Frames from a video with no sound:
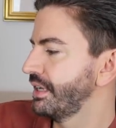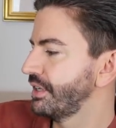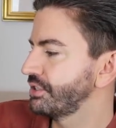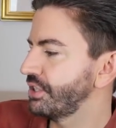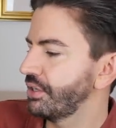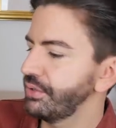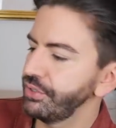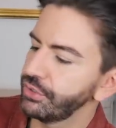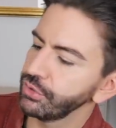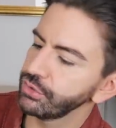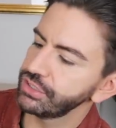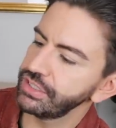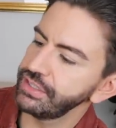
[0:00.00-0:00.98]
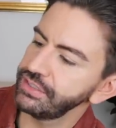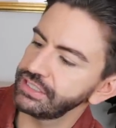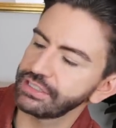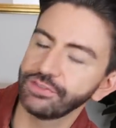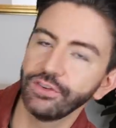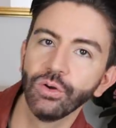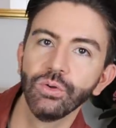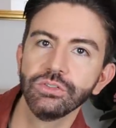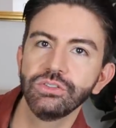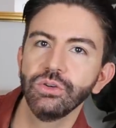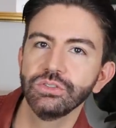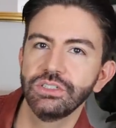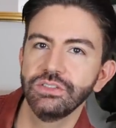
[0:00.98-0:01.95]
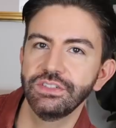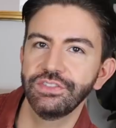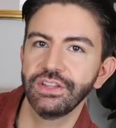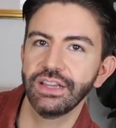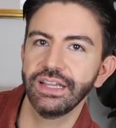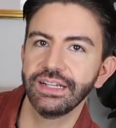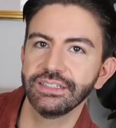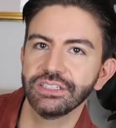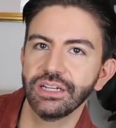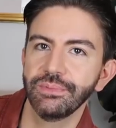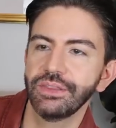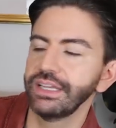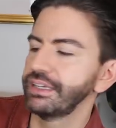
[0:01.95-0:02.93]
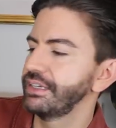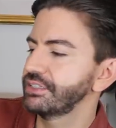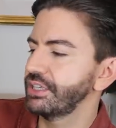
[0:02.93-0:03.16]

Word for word: So you could also use this for all sorts of different things, I'm thinking.